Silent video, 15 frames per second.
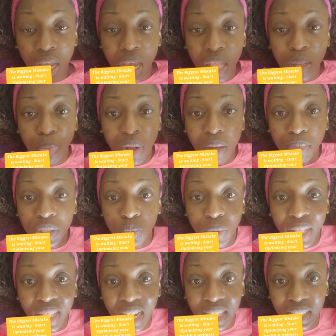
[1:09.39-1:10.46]
And the problem is
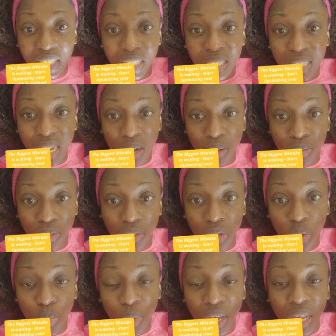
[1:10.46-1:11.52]
when that's in the
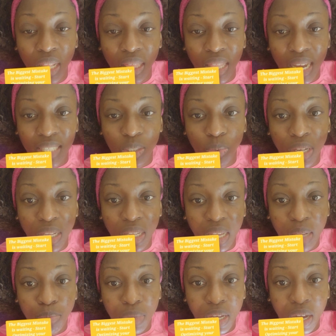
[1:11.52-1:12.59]
downslope, that's when it
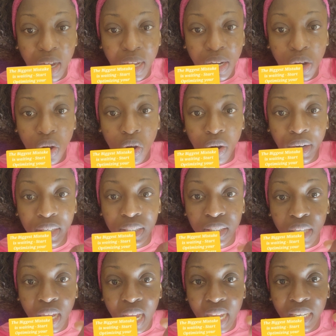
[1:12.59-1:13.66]
can be kind of hard
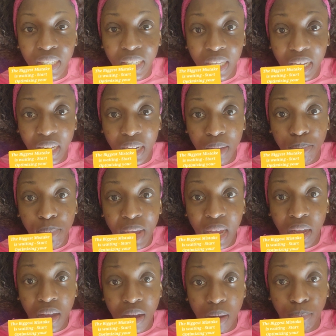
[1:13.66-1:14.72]
to kind of get it
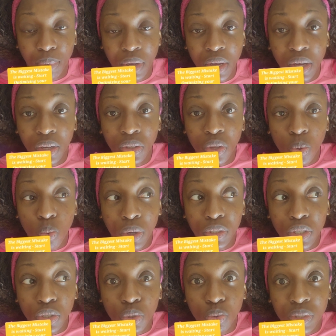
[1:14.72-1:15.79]
back up. You want
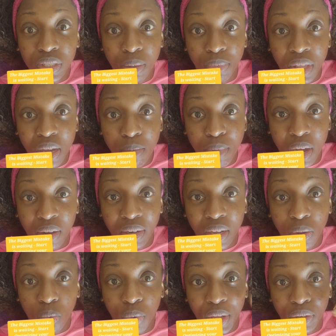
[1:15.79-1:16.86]
to do something about it
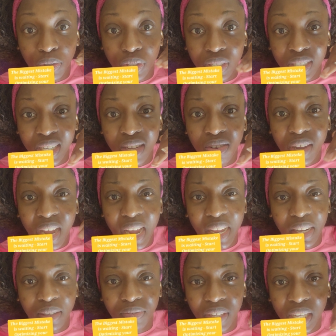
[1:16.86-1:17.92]
when you're still kind
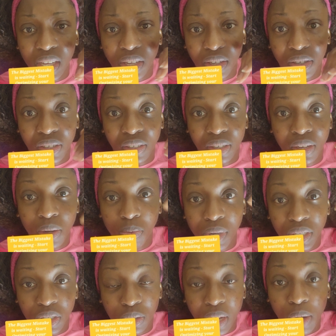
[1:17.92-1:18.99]
of here,
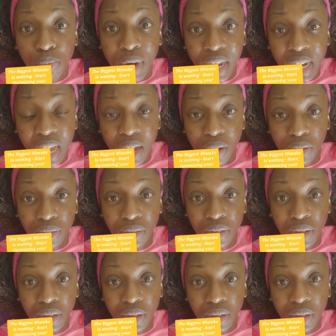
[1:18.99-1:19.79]
which is like right now.